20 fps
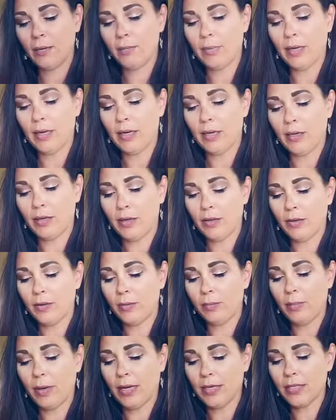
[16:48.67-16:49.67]

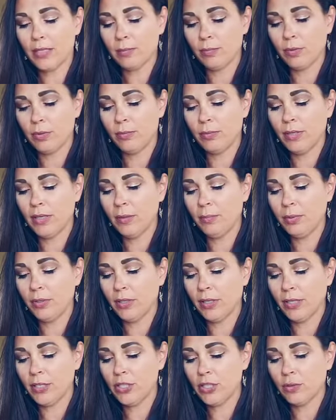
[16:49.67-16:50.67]
about possible
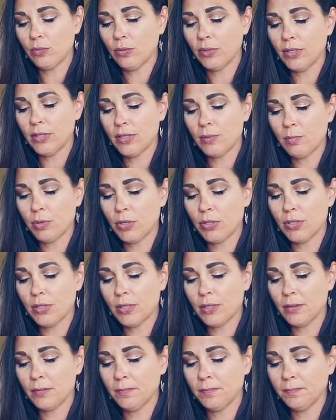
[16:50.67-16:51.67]
manipulation with this
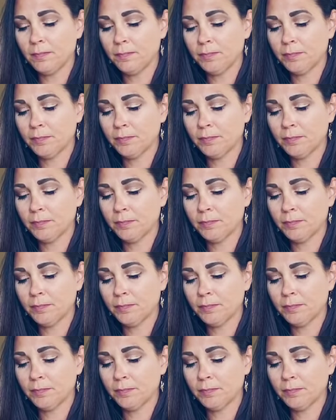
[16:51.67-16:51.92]
person.